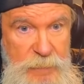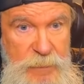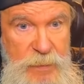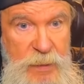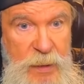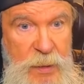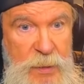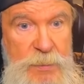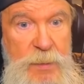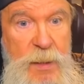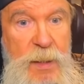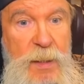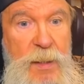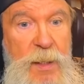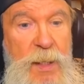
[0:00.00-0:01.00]
He's,
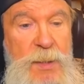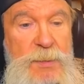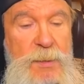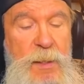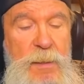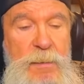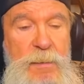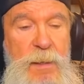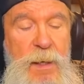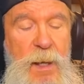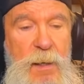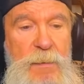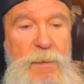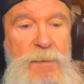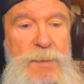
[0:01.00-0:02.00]
he, he's done a
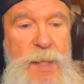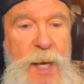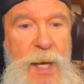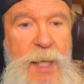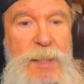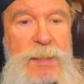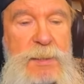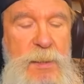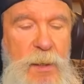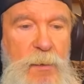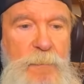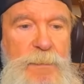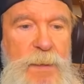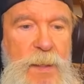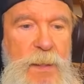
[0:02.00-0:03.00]
lot of those guys.
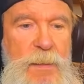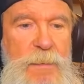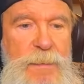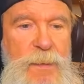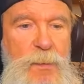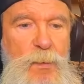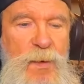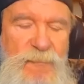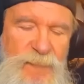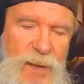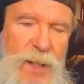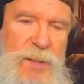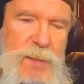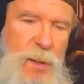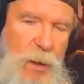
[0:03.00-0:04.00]
So when
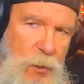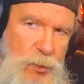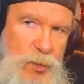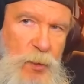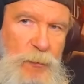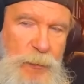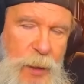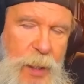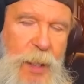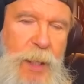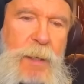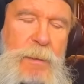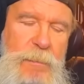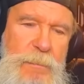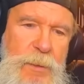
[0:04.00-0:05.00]
Vince hugs you,
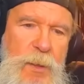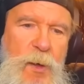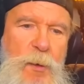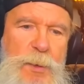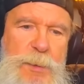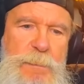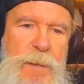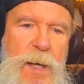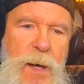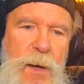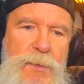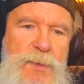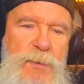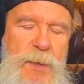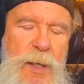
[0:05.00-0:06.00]
then you know it's
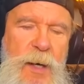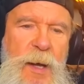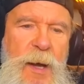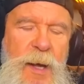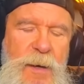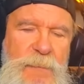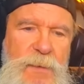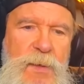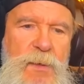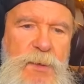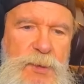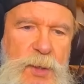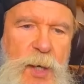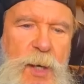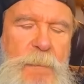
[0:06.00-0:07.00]
because you did a hell of a good
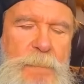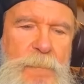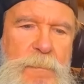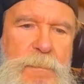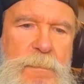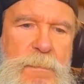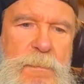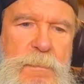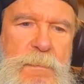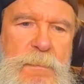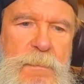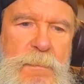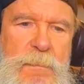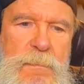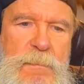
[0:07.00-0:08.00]
job.
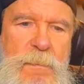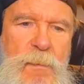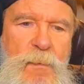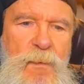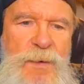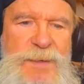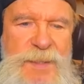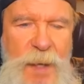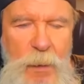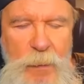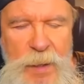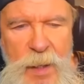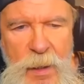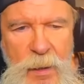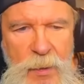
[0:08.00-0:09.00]
When
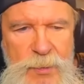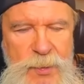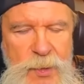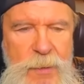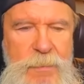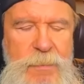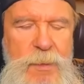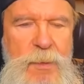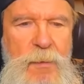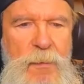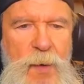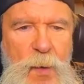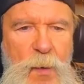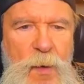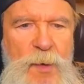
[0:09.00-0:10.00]
Tony hugs you, you don't
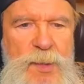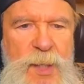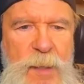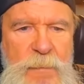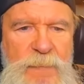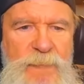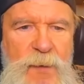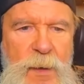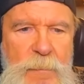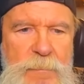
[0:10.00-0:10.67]
know where it's coming from.